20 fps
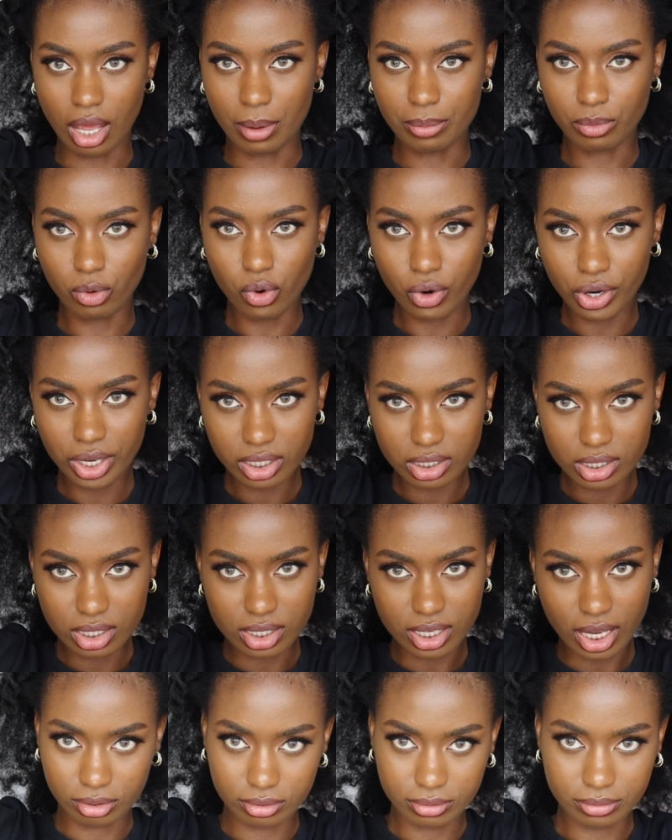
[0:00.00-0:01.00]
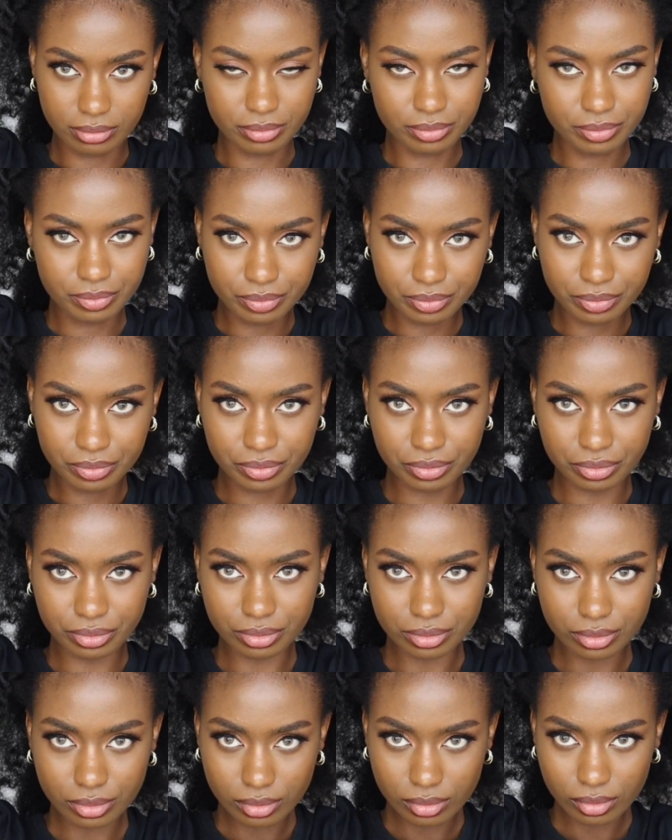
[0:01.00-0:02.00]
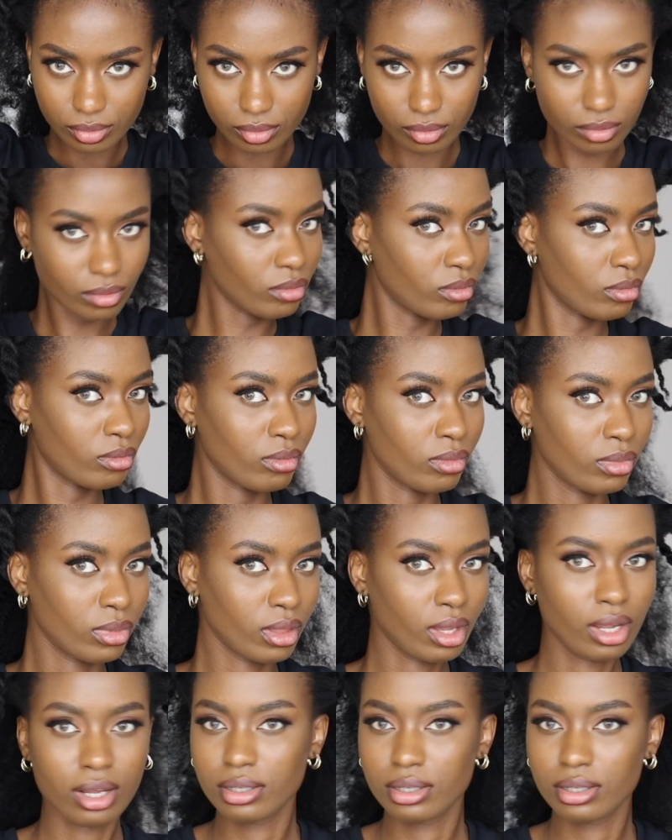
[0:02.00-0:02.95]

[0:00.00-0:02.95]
I'm going to take out all of the parts where